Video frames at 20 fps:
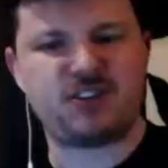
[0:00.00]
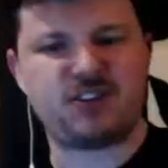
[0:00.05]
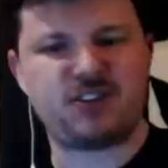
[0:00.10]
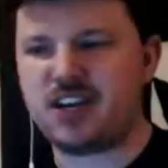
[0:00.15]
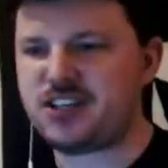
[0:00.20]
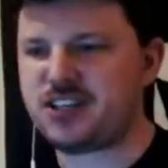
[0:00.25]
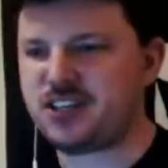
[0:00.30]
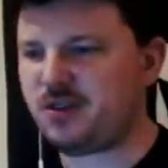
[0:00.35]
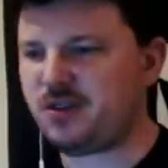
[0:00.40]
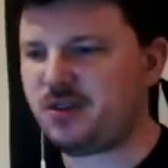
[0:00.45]
a
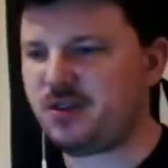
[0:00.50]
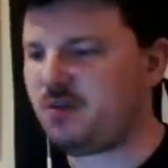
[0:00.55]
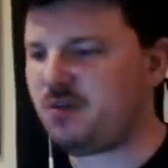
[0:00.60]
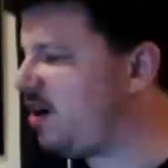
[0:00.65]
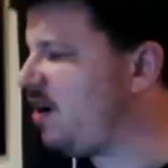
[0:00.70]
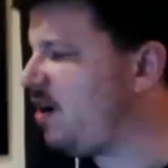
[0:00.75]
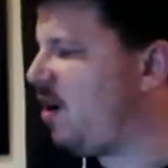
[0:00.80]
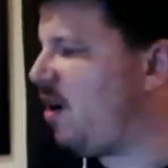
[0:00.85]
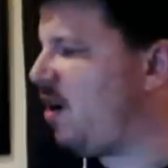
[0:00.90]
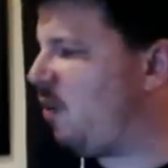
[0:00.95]

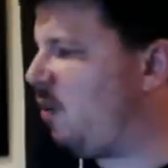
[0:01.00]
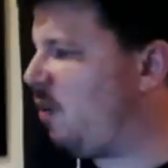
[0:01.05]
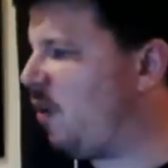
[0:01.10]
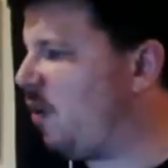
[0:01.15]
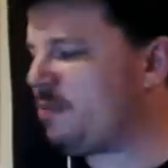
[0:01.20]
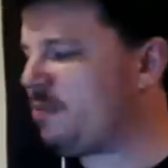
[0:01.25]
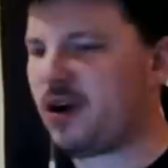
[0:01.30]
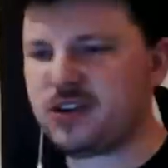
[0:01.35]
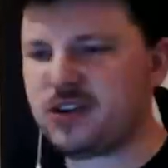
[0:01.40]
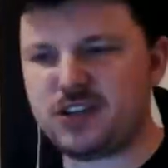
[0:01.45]
conversation where
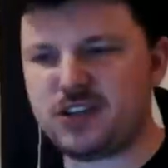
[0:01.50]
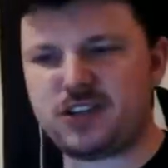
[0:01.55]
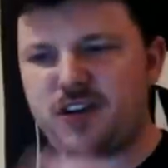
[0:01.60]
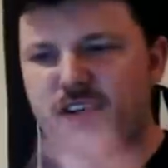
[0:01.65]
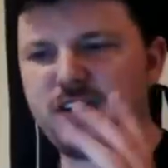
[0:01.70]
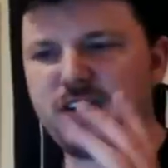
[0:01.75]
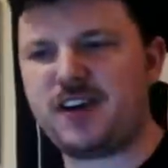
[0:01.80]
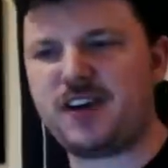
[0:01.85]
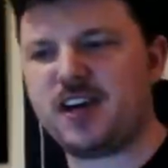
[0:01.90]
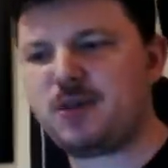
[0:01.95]
one
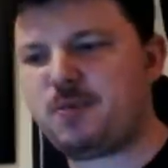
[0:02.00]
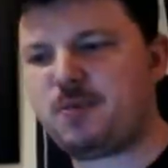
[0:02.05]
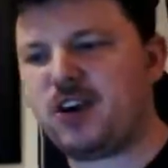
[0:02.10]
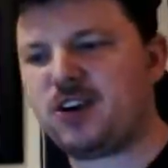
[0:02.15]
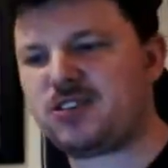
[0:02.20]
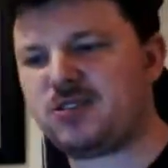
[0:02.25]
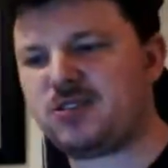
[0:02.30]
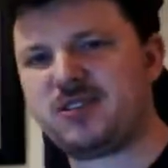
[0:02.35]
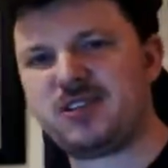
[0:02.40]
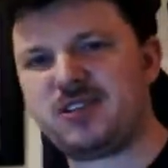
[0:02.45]
person turned to the
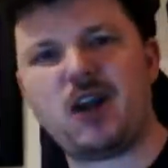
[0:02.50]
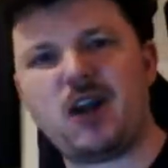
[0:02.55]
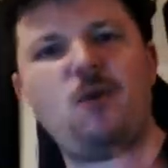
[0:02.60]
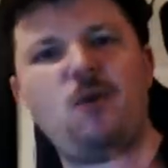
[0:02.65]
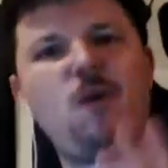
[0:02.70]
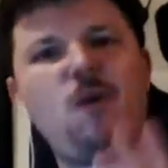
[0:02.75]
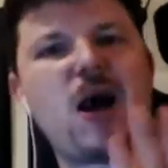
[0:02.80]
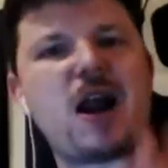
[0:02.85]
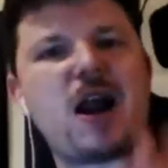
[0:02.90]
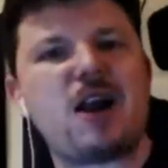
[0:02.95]
other person
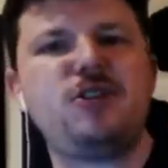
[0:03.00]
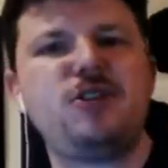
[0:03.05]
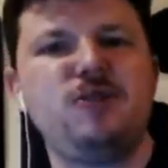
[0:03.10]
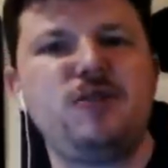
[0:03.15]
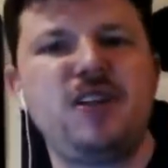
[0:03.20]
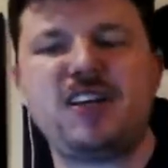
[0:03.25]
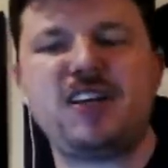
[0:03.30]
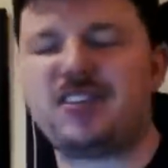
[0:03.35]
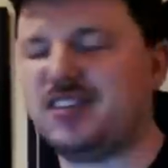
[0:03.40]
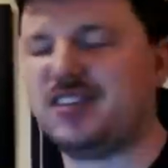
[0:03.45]
and was like, why
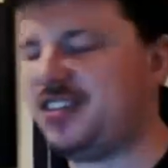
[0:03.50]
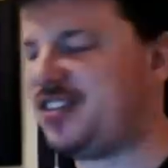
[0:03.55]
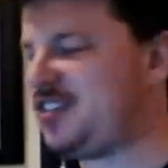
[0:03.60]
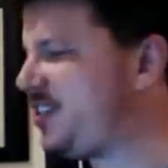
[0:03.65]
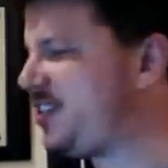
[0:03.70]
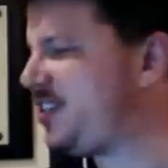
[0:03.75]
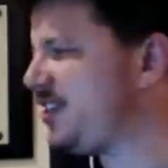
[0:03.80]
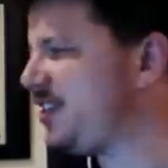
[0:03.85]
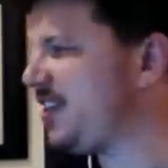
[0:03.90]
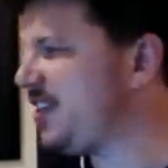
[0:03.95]
don't you do
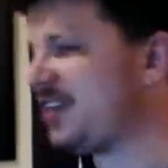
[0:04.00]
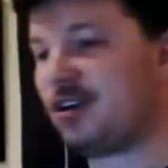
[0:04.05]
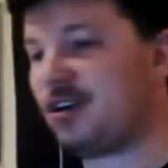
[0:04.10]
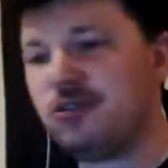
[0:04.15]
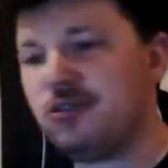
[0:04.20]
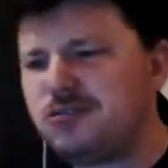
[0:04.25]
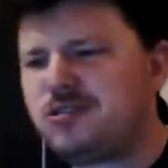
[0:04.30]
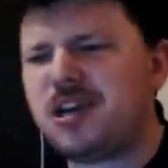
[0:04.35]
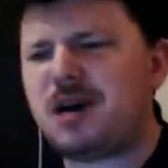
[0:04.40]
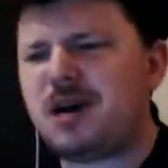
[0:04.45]
this? And she's
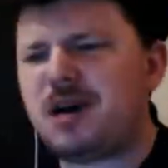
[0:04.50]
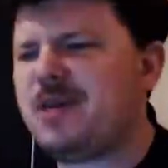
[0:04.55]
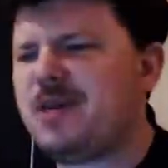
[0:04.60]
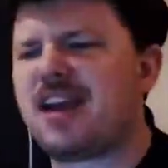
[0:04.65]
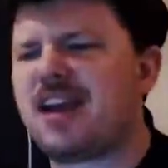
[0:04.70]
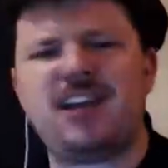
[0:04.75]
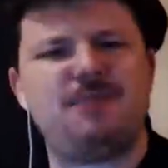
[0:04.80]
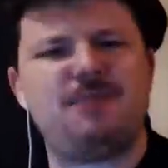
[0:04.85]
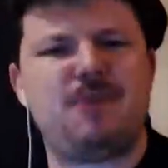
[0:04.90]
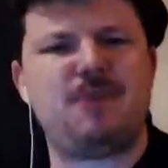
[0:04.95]
like, don't you
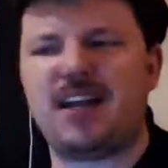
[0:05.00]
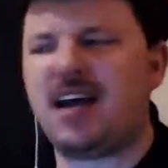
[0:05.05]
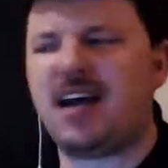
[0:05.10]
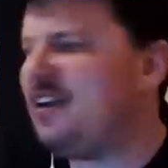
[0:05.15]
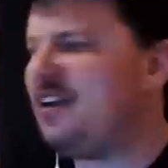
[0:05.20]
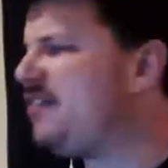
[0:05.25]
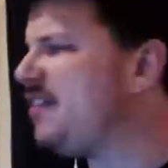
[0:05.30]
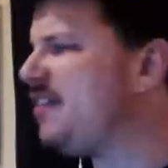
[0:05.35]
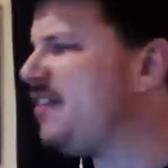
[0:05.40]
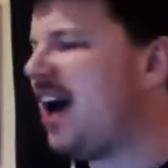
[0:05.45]
tell me how to live
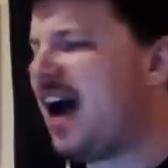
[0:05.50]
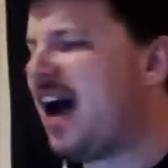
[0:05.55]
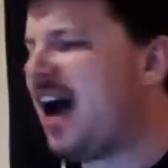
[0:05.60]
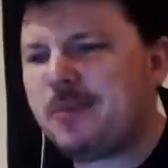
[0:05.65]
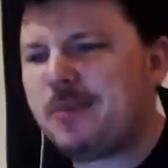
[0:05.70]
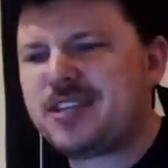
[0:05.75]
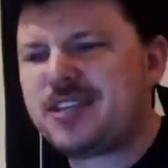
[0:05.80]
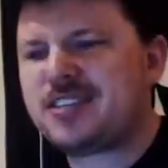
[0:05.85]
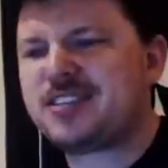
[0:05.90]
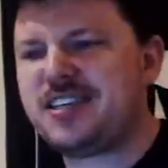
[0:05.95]
my life.
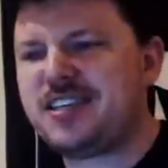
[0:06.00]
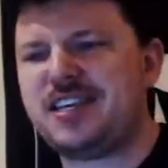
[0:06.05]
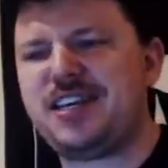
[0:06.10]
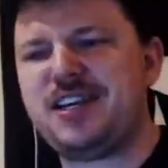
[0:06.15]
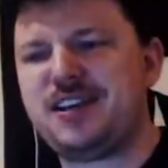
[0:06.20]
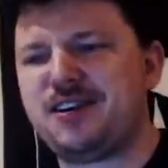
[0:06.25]
I'm going to